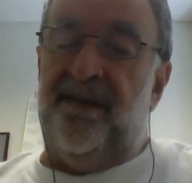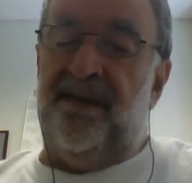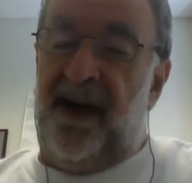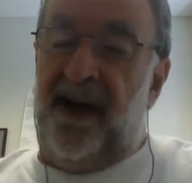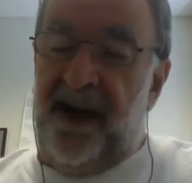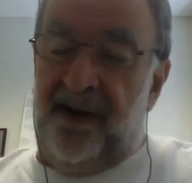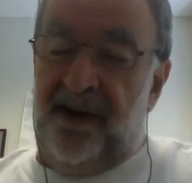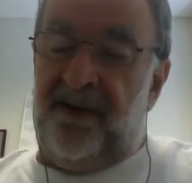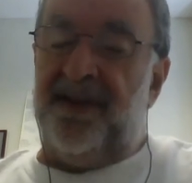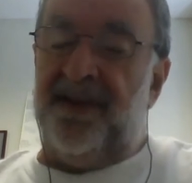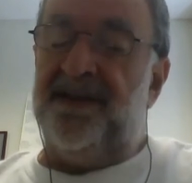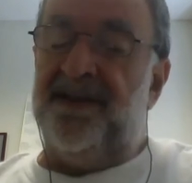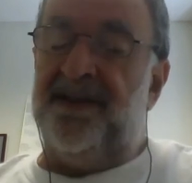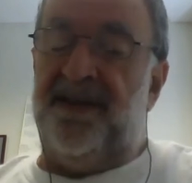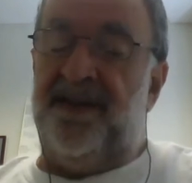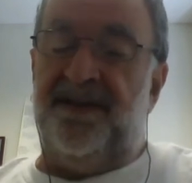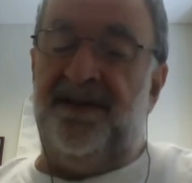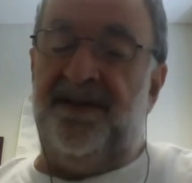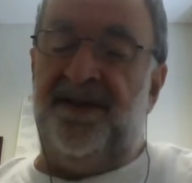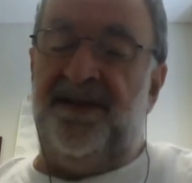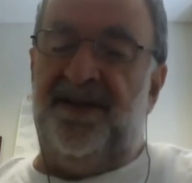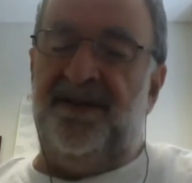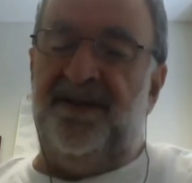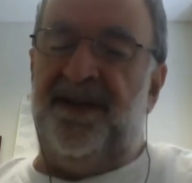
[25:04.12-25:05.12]
virus,
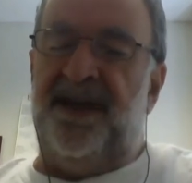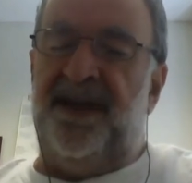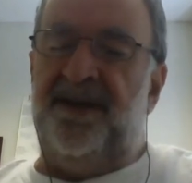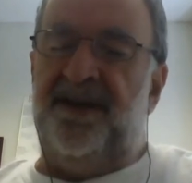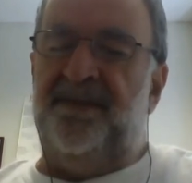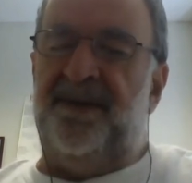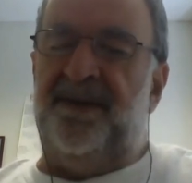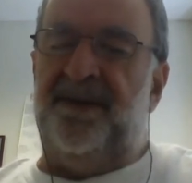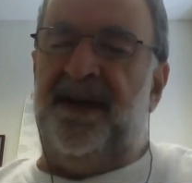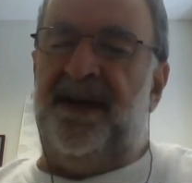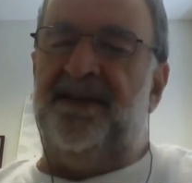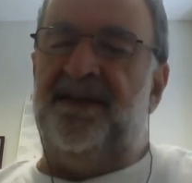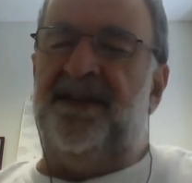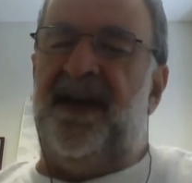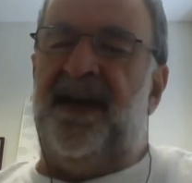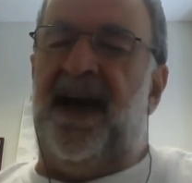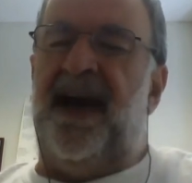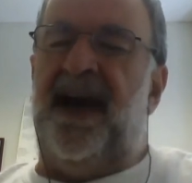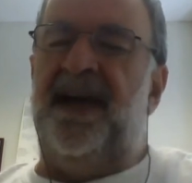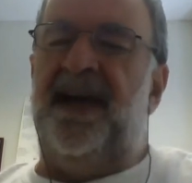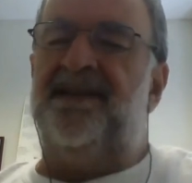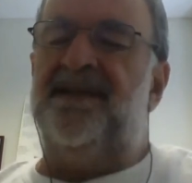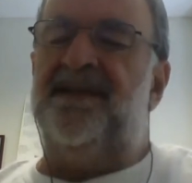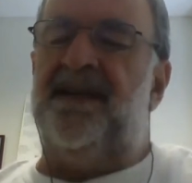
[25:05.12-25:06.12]
there's no doubt about
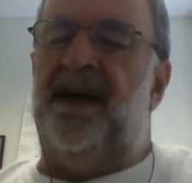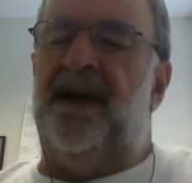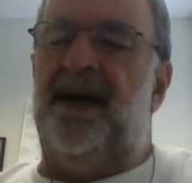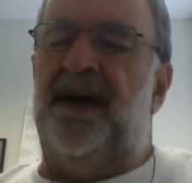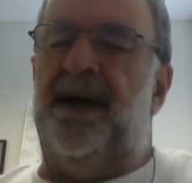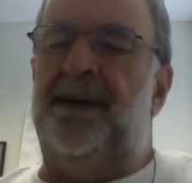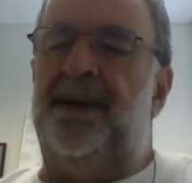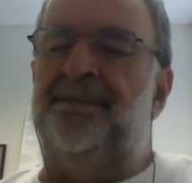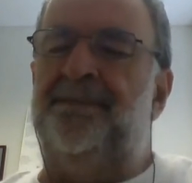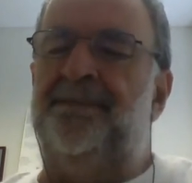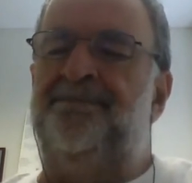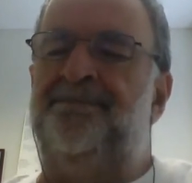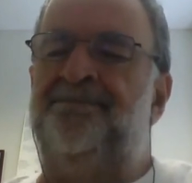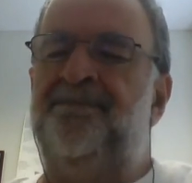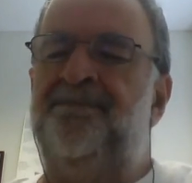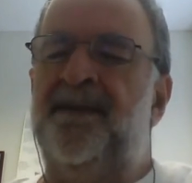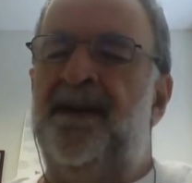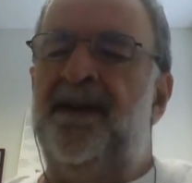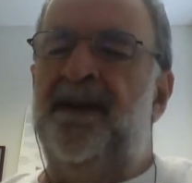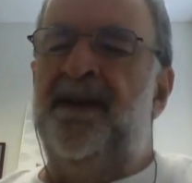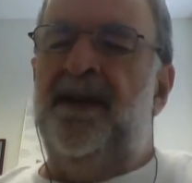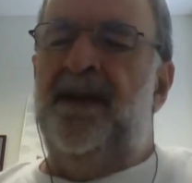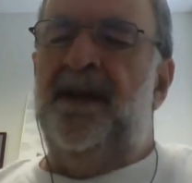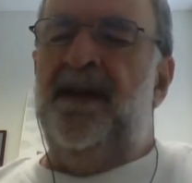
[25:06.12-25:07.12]
that.
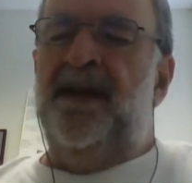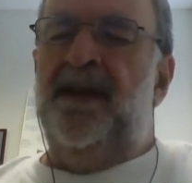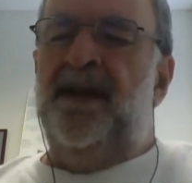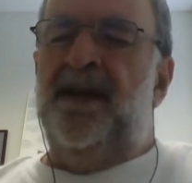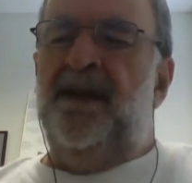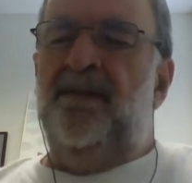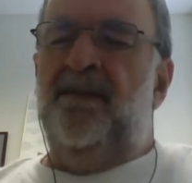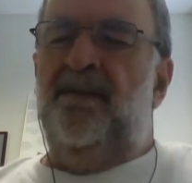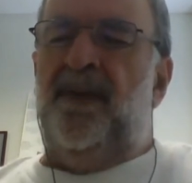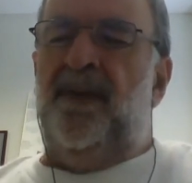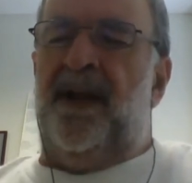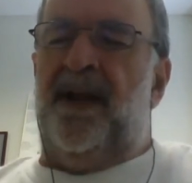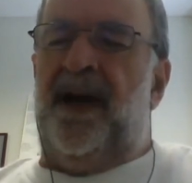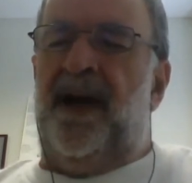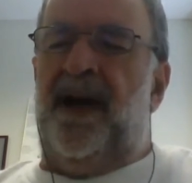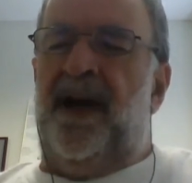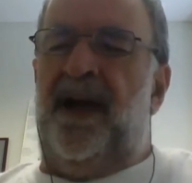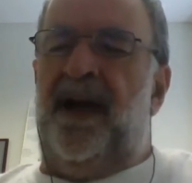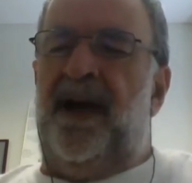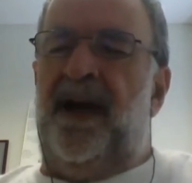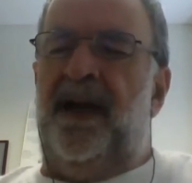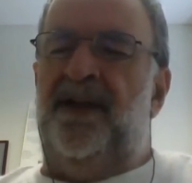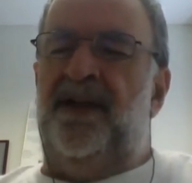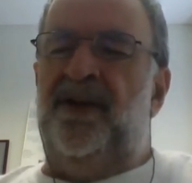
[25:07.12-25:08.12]
But
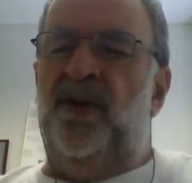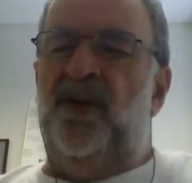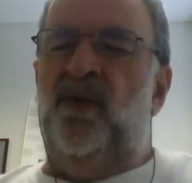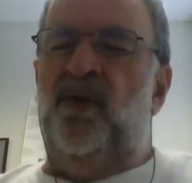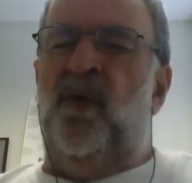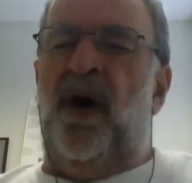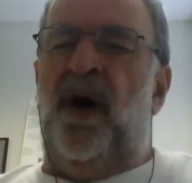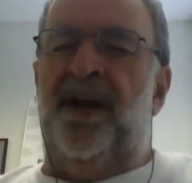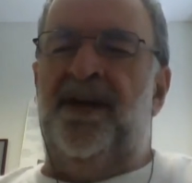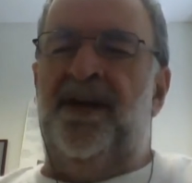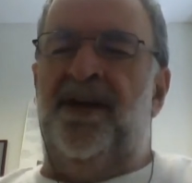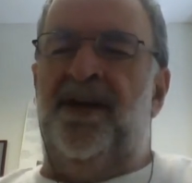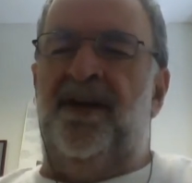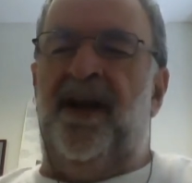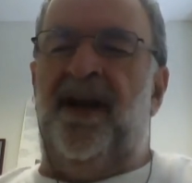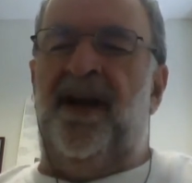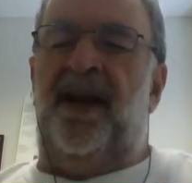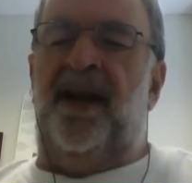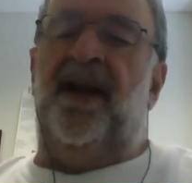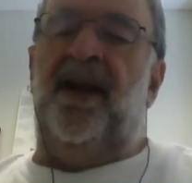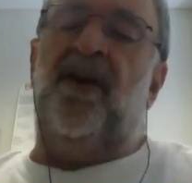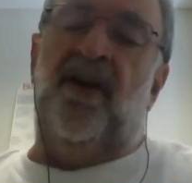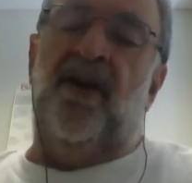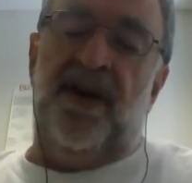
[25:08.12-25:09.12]
I do wonder,
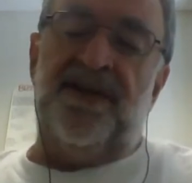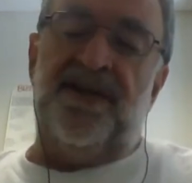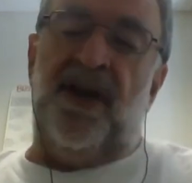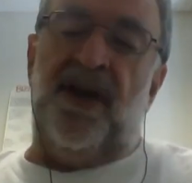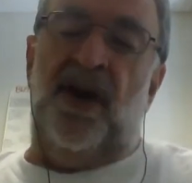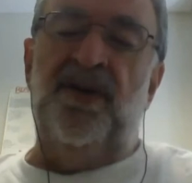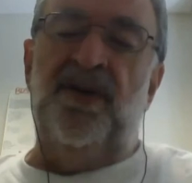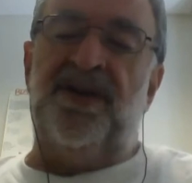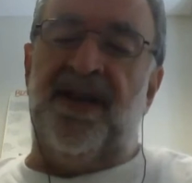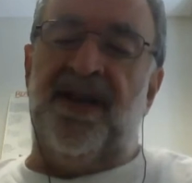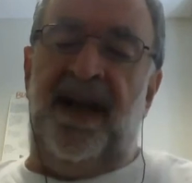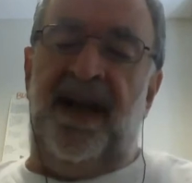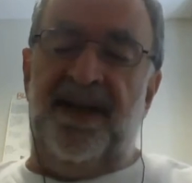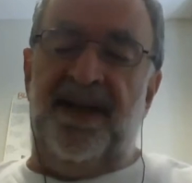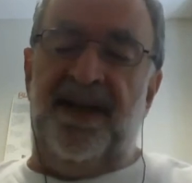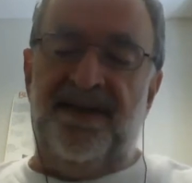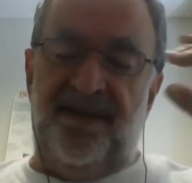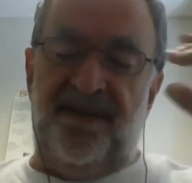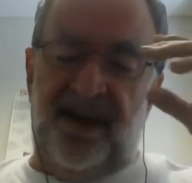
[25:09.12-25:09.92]
and of course OSHA has